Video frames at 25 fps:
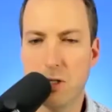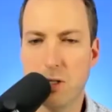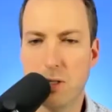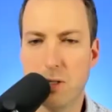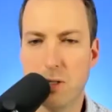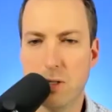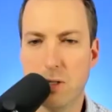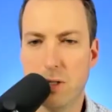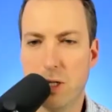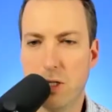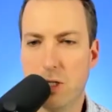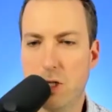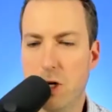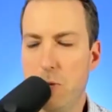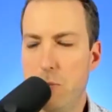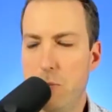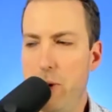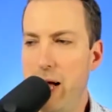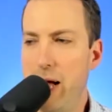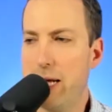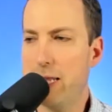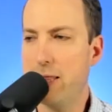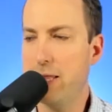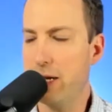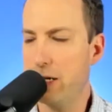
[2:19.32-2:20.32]
let's
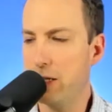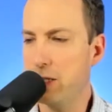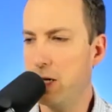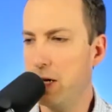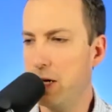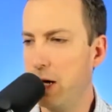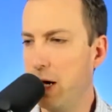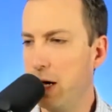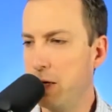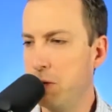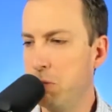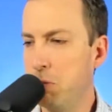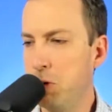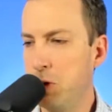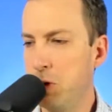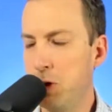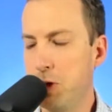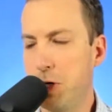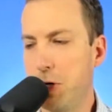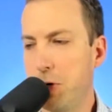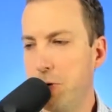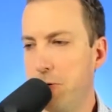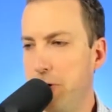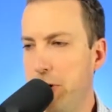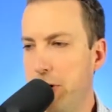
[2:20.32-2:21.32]
unpack that because I completely
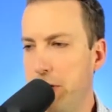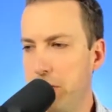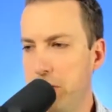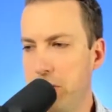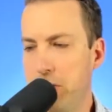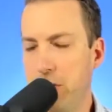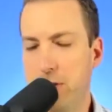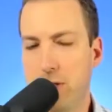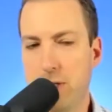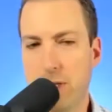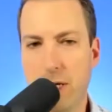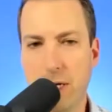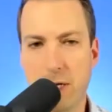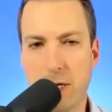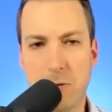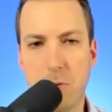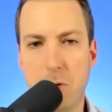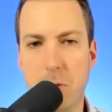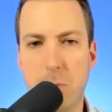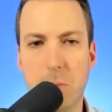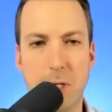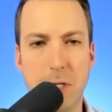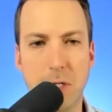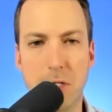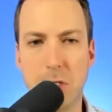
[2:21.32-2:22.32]
agree. There's nothing that can
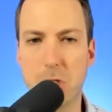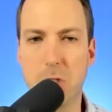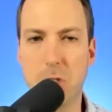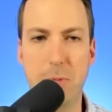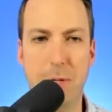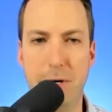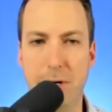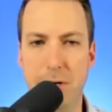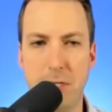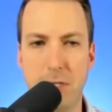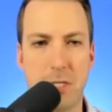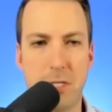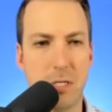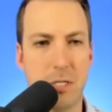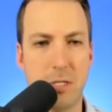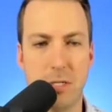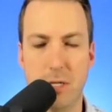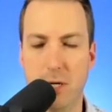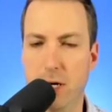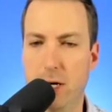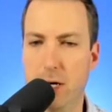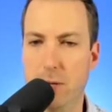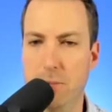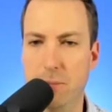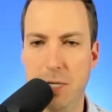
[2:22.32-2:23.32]
replace experience.
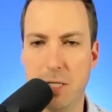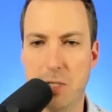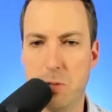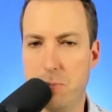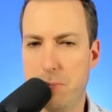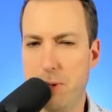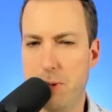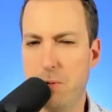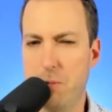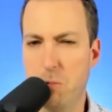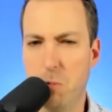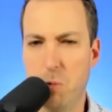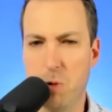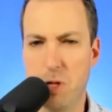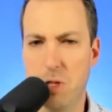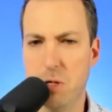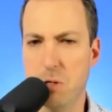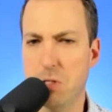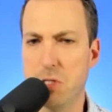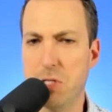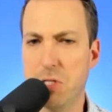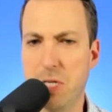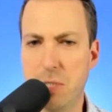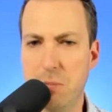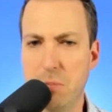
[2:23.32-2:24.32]
That's been one of those
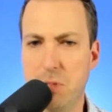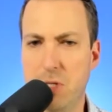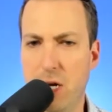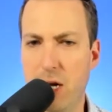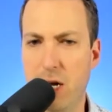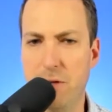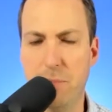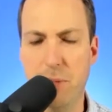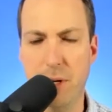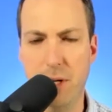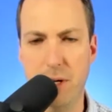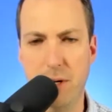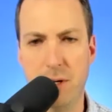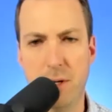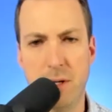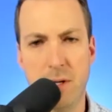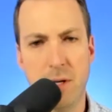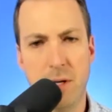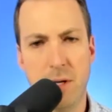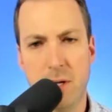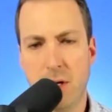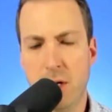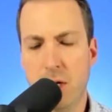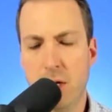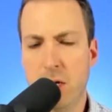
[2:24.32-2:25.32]
themes that I've been
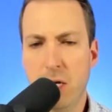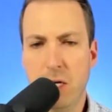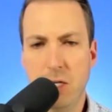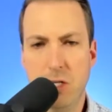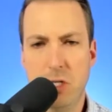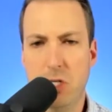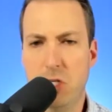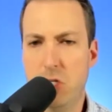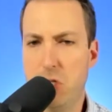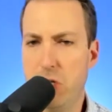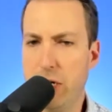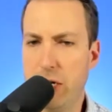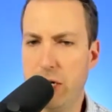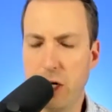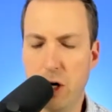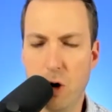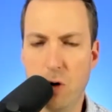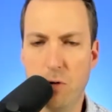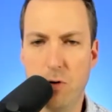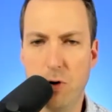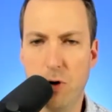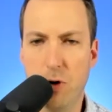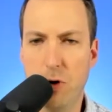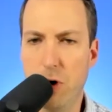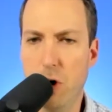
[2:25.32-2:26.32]
just seeing
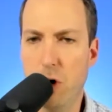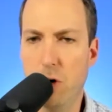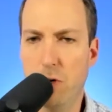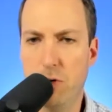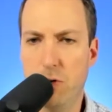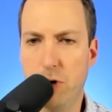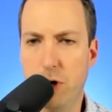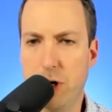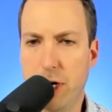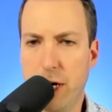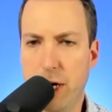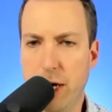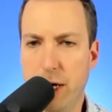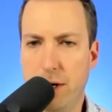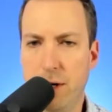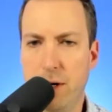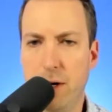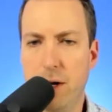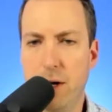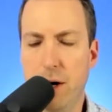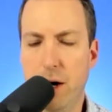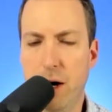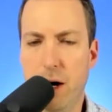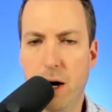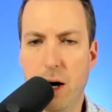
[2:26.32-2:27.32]
over and over again.
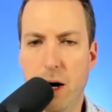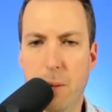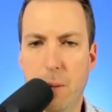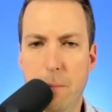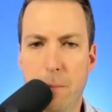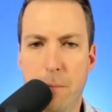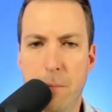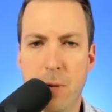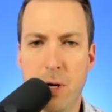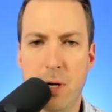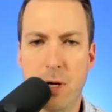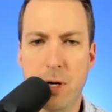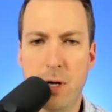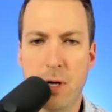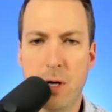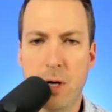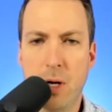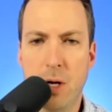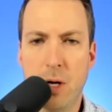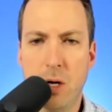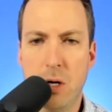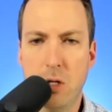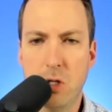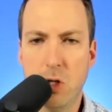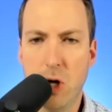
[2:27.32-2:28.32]

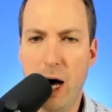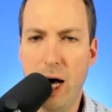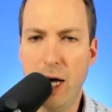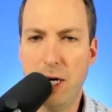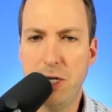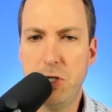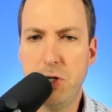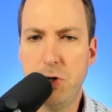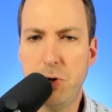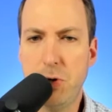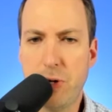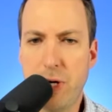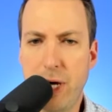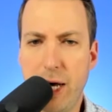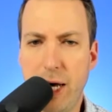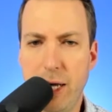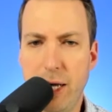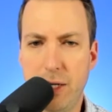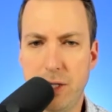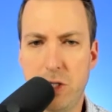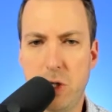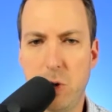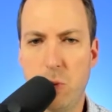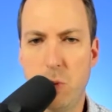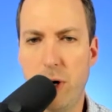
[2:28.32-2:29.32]
So how did you get
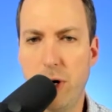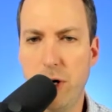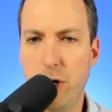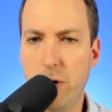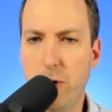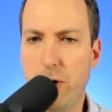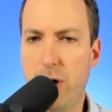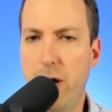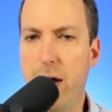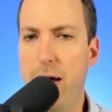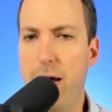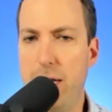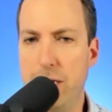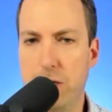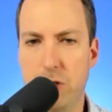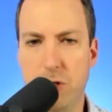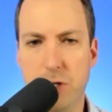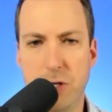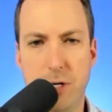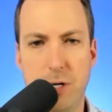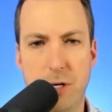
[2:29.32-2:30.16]
to where you're at? So you're